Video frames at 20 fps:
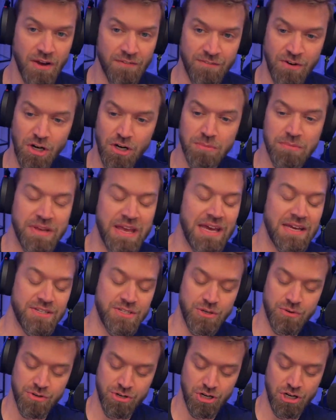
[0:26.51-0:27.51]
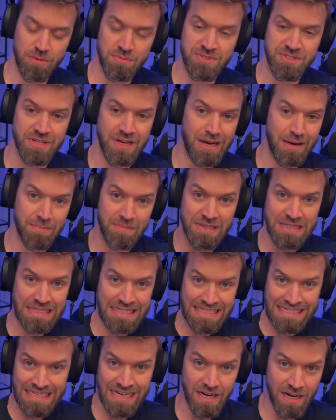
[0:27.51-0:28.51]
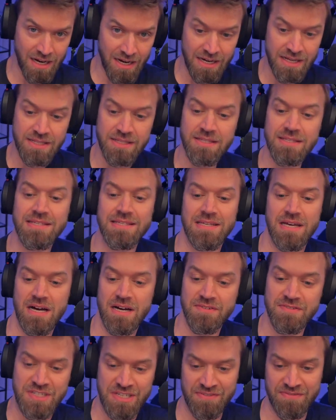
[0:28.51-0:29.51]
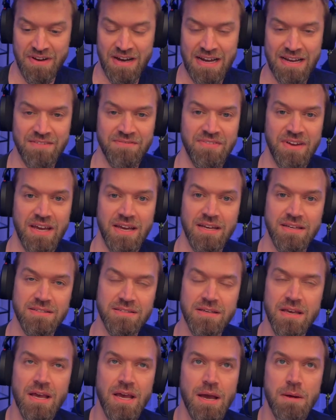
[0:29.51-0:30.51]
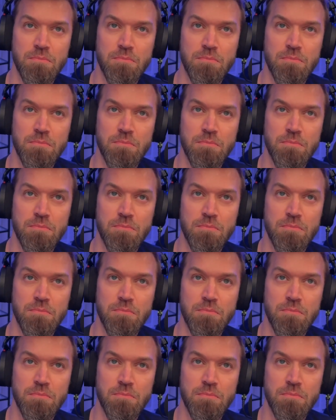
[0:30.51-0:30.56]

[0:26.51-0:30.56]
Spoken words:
Firm, Kento, Curb Stomp, tons of Divine Veins.